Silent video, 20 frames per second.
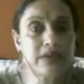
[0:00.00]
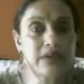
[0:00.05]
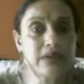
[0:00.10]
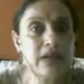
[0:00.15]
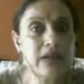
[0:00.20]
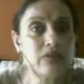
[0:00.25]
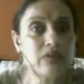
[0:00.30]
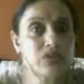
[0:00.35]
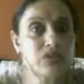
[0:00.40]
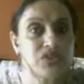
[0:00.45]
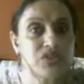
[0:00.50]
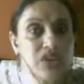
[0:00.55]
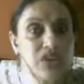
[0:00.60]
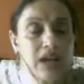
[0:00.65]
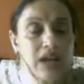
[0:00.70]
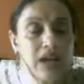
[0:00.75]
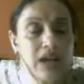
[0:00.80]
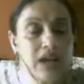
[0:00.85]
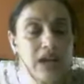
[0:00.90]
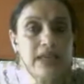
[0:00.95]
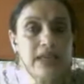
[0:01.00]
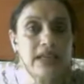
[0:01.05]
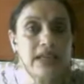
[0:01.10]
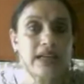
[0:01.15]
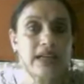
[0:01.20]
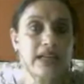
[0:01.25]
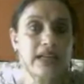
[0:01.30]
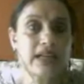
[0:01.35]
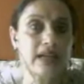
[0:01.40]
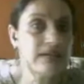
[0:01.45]
when I was
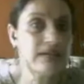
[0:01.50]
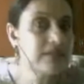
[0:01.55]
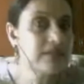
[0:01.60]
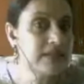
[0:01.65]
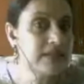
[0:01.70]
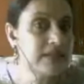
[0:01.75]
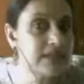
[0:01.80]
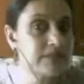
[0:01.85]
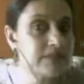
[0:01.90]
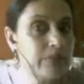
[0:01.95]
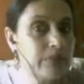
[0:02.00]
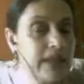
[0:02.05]
traveling and I heard this